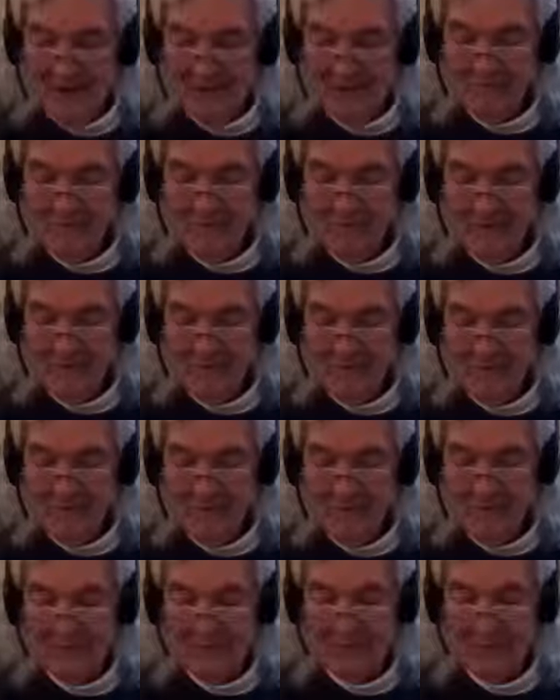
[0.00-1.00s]
If you're reading
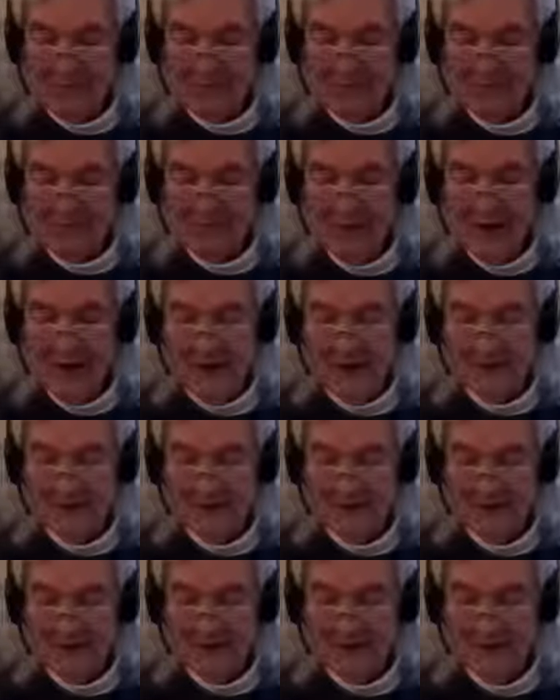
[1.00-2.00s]
from the first
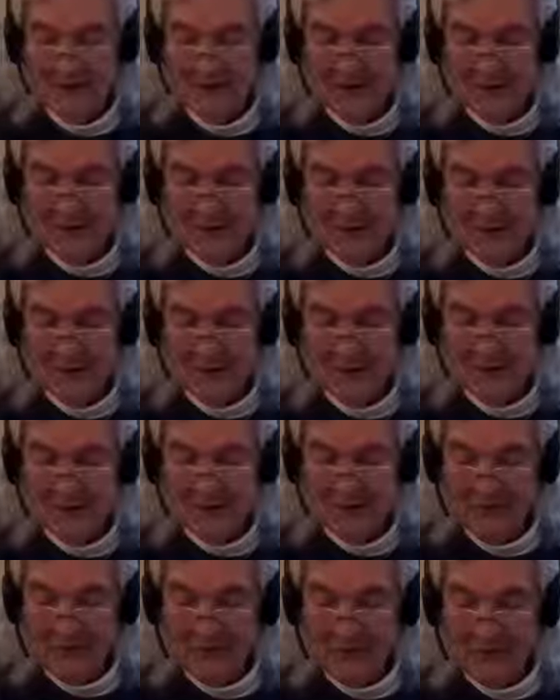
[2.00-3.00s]
draft toward
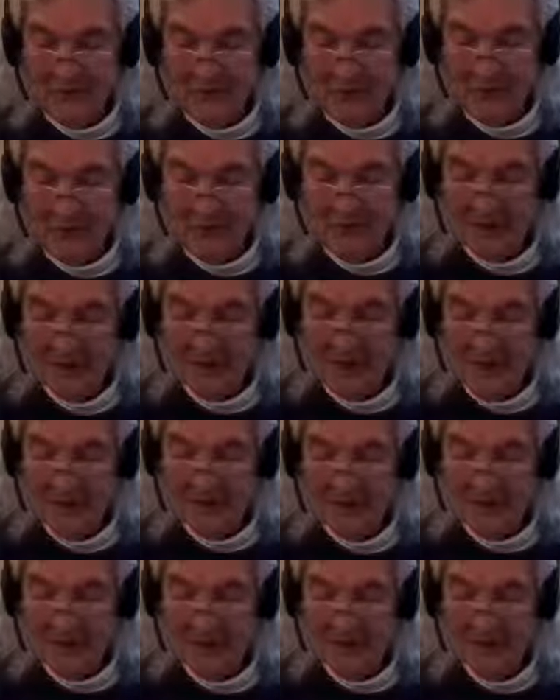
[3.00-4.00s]
its first
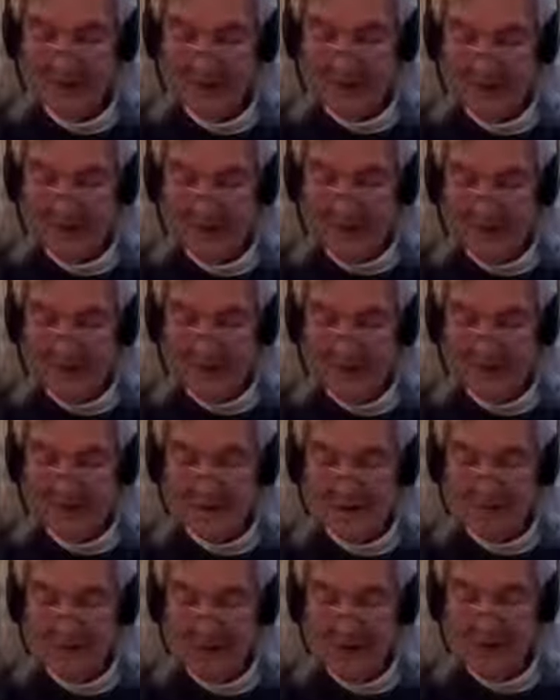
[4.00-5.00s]
publication,
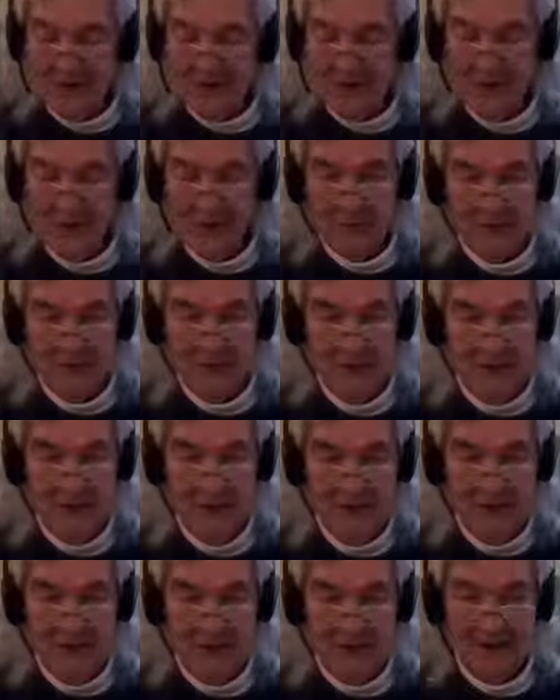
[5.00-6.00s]
it's page
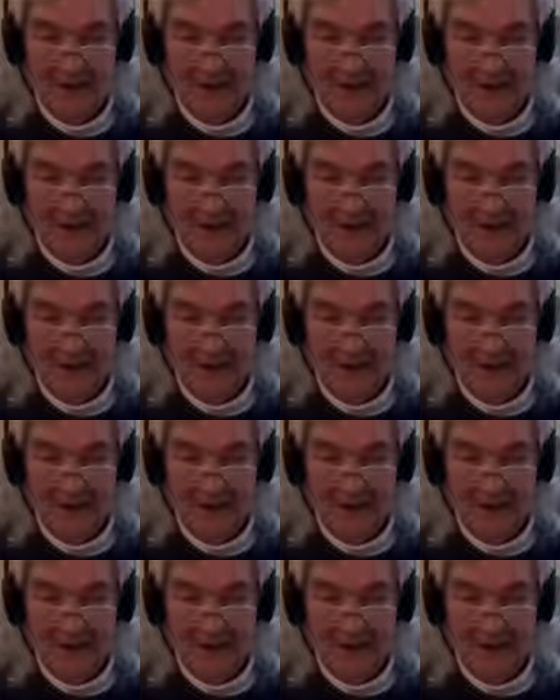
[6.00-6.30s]
13,